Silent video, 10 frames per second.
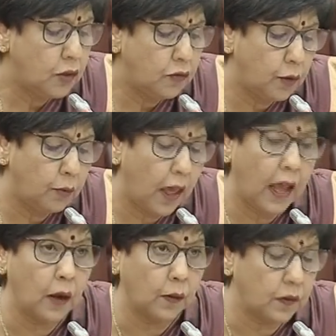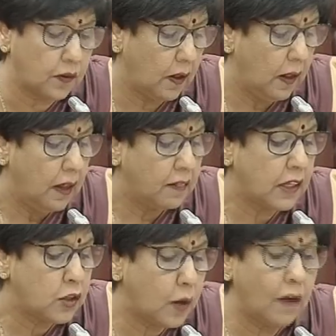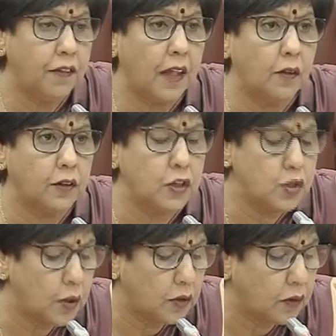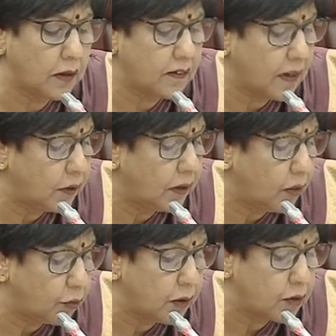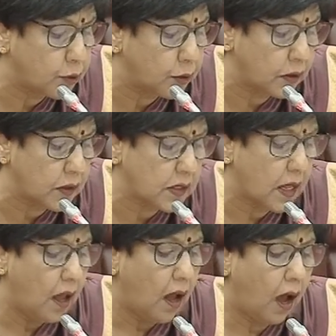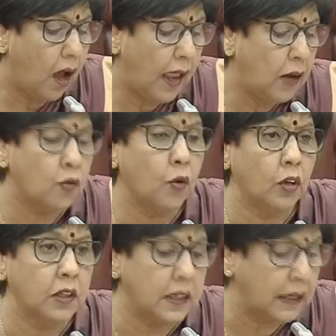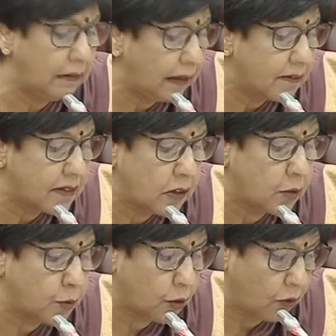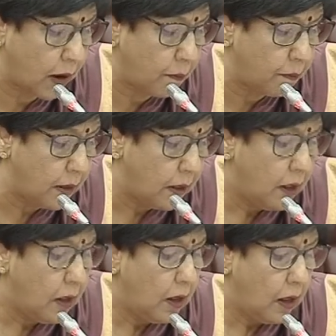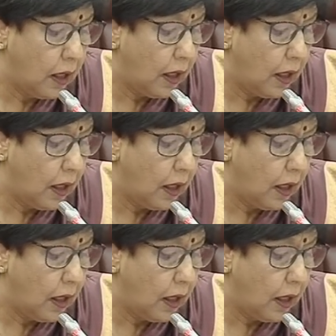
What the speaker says: I wish to inform the House that 12,273 students are enrolled in the extended program,